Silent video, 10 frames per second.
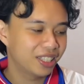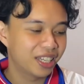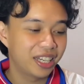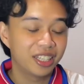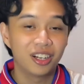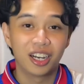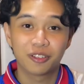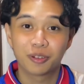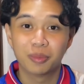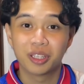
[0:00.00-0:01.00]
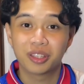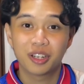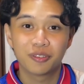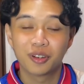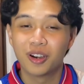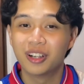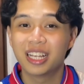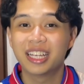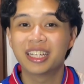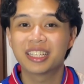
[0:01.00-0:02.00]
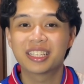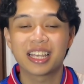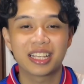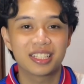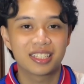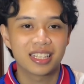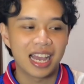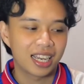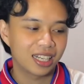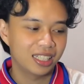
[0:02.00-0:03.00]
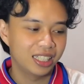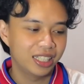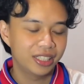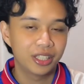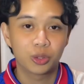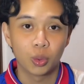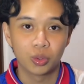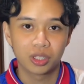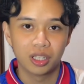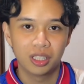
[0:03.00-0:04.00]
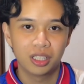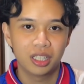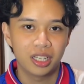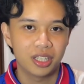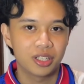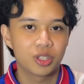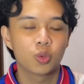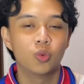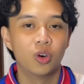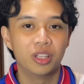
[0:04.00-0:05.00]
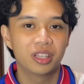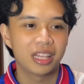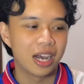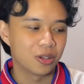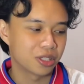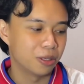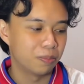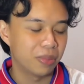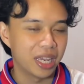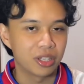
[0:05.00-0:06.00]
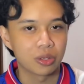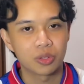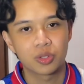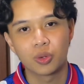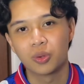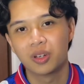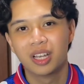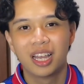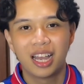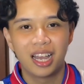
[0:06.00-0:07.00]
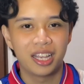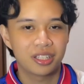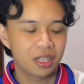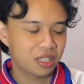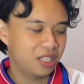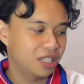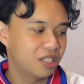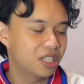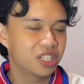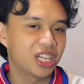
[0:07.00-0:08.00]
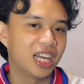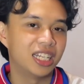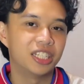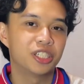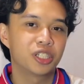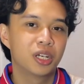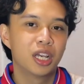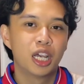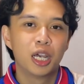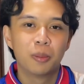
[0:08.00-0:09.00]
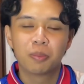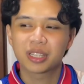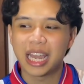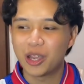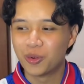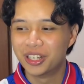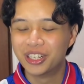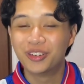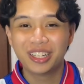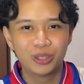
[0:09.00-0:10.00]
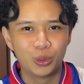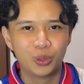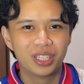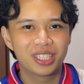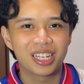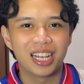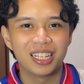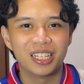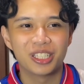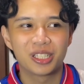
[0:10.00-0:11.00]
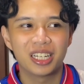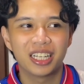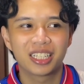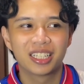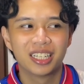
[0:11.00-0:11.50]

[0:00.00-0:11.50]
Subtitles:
that I got from the thrift haul. And it's exactly, the total is 1,000 pesos. So I succeeded the challenge. But I wanna redo the challenge. Like,